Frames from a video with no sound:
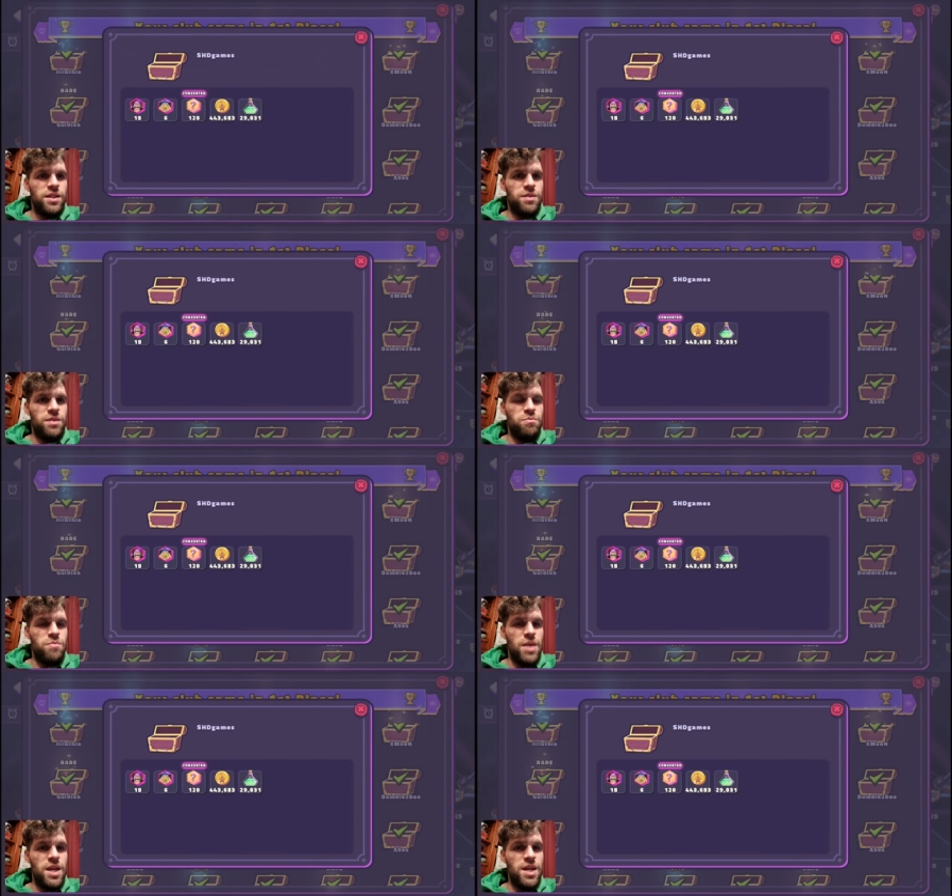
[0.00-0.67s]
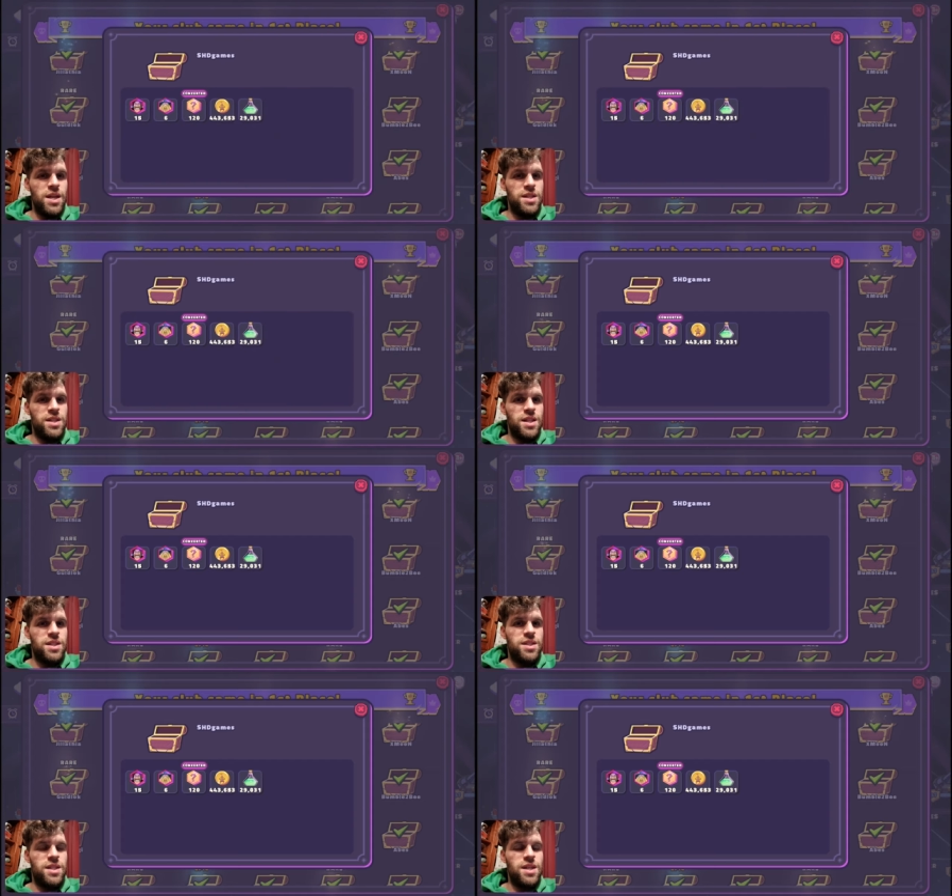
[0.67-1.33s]
me
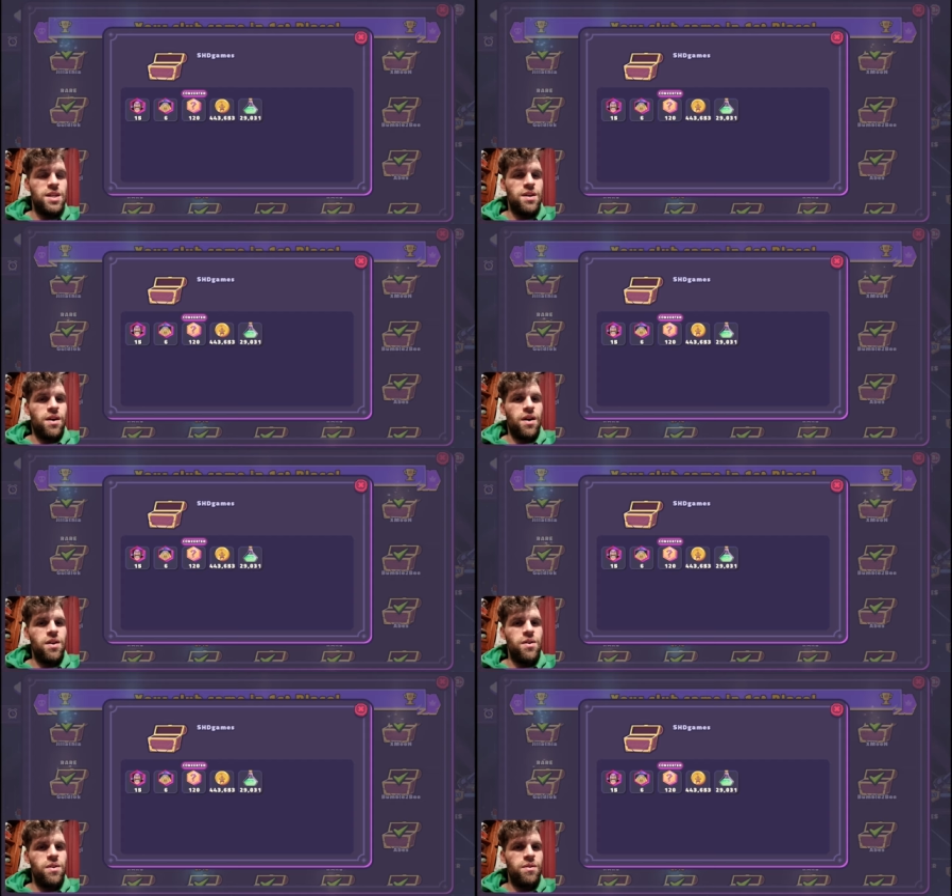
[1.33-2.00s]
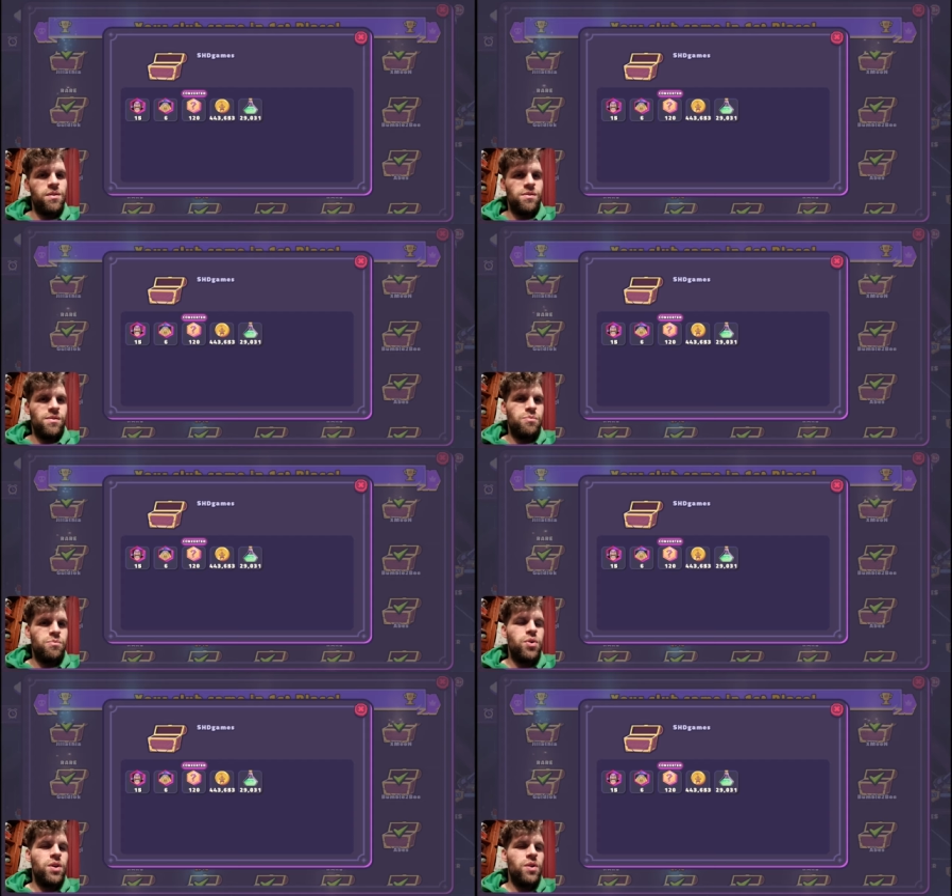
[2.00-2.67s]
SHD, I got
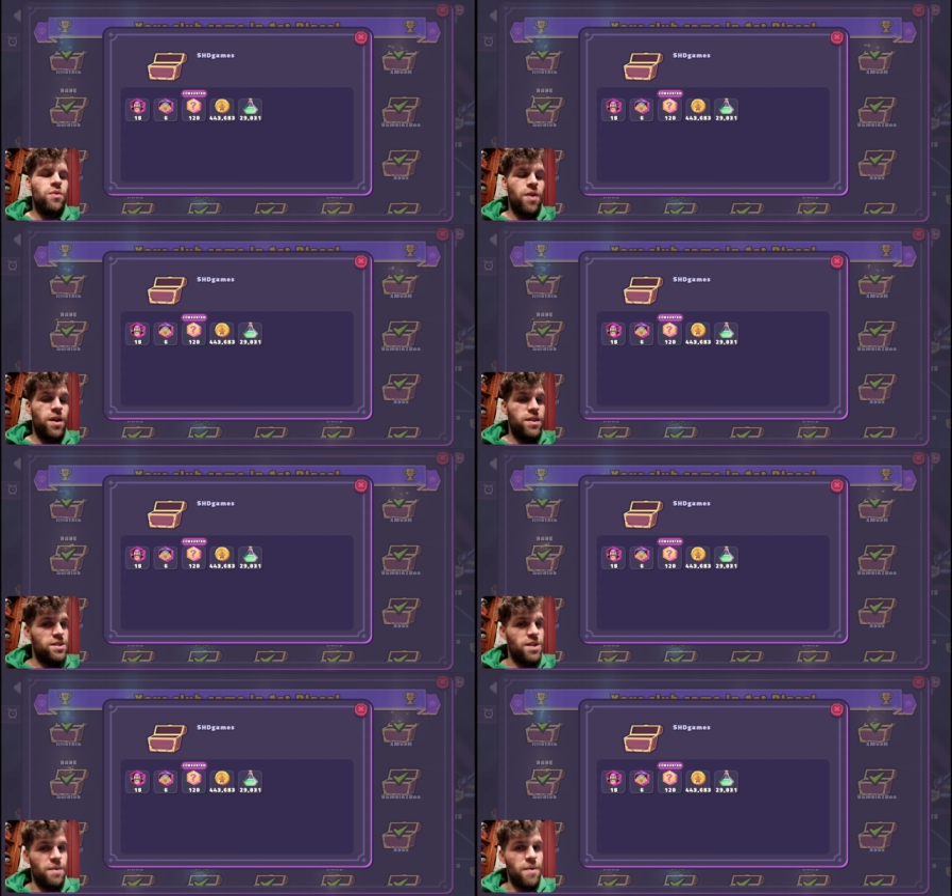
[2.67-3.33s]
pretty alright this time.